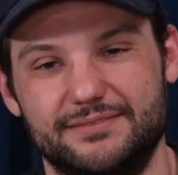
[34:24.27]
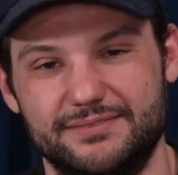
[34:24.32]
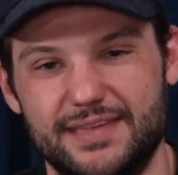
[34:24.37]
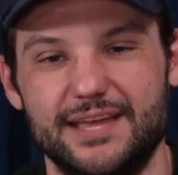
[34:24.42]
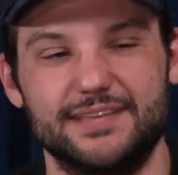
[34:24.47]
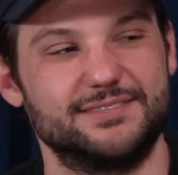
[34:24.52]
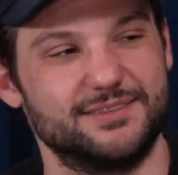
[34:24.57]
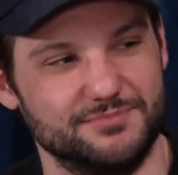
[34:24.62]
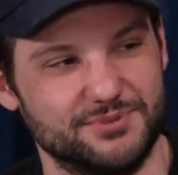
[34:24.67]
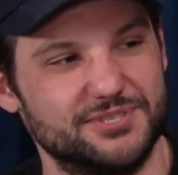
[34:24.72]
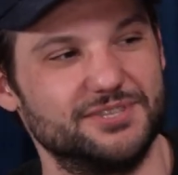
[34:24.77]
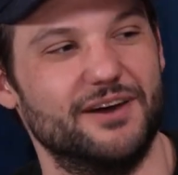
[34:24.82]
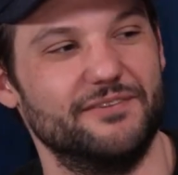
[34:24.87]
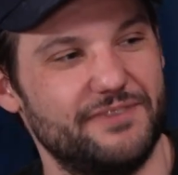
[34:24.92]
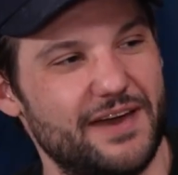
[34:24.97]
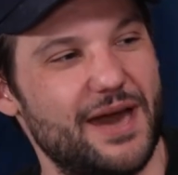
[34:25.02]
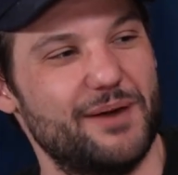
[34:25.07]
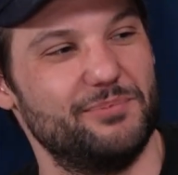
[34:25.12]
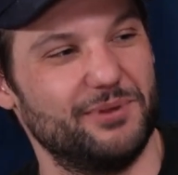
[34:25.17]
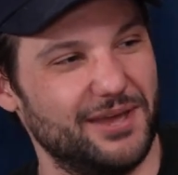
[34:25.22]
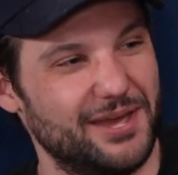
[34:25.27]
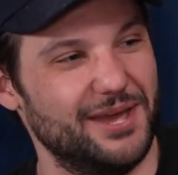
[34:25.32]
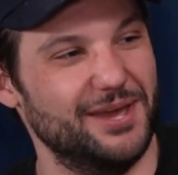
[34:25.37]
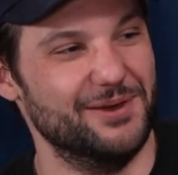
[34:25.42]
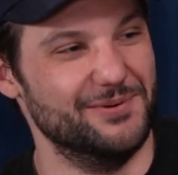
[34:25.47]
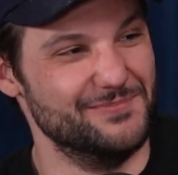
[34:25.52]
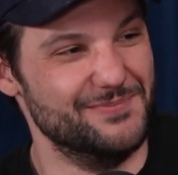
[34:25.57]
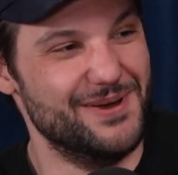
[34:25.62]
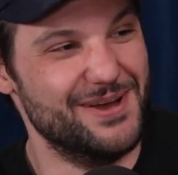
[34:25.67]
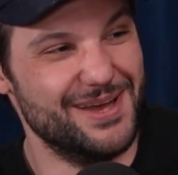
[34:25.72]
then some stuff happened to
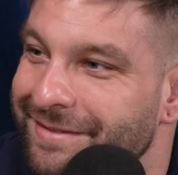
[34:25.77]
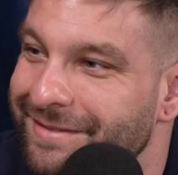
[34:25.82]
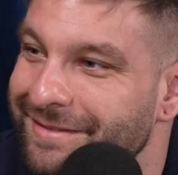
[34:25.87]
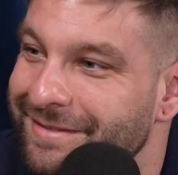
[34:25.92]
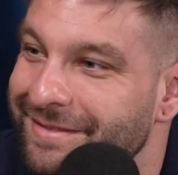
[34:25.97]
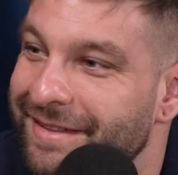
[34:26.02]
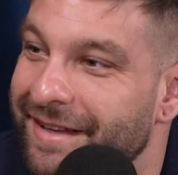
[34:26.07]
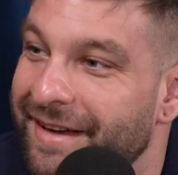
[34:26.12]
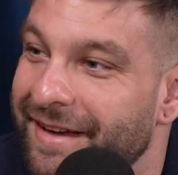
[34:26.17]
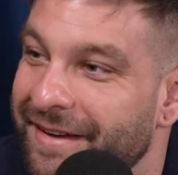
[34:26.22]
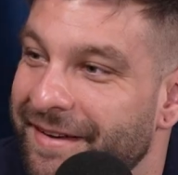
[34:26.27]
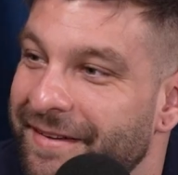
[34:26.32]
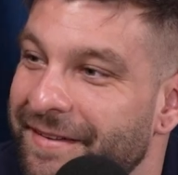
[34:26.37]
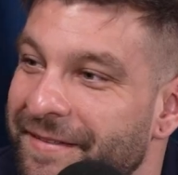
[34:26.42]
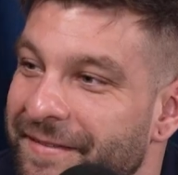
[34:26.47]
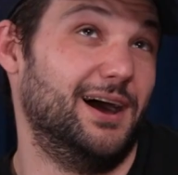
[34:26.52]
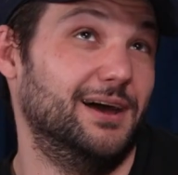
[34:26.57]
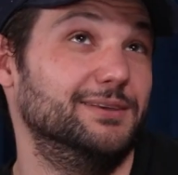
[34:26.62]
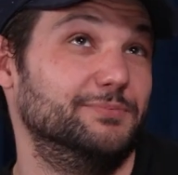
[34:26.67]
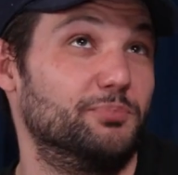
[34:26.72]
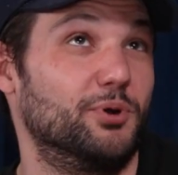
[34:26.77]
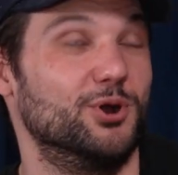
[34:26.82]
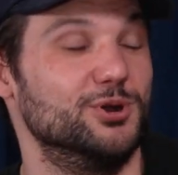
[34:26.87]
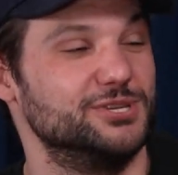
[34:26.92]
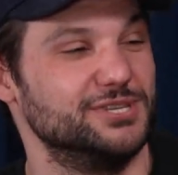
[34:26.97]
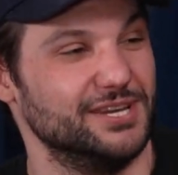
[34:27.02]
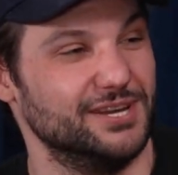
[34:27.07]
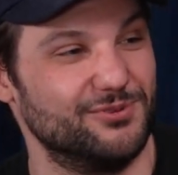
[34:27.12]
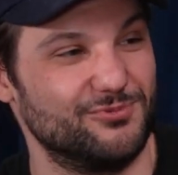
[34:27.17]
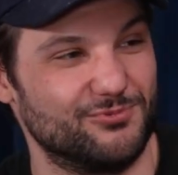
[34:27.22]
him. Yeah. A
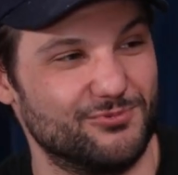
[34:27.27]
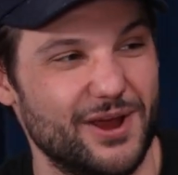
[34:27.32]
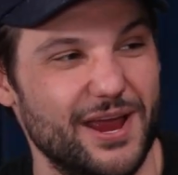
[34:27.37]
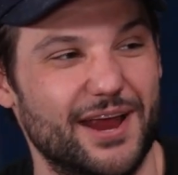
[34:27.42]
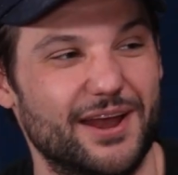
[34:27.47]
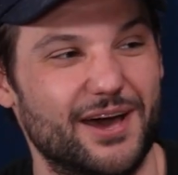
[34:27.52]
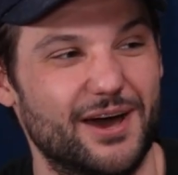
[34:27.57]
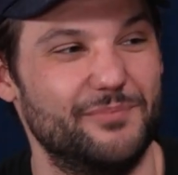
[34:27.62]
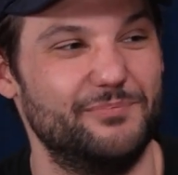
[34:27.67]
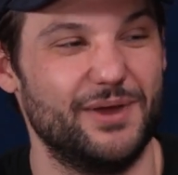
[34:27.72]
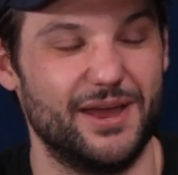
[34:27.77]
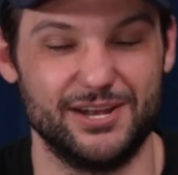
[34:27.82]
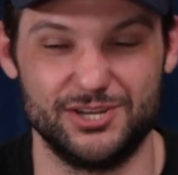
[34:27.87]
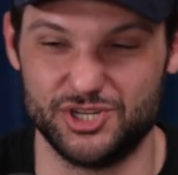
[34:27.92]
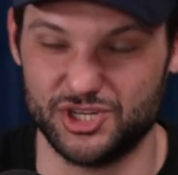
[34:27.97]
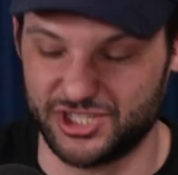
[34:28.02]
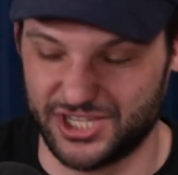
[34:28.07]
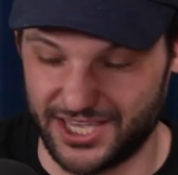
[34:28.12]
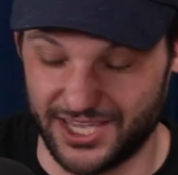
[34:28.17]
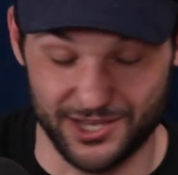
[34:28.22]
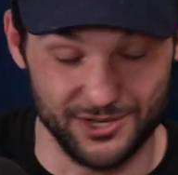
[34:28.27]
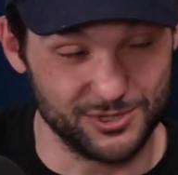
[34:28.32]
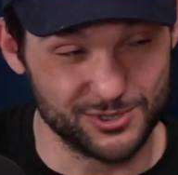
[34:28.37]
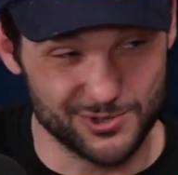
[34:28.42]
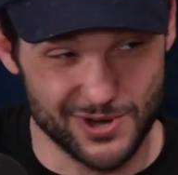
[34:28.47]
person ran up and just heel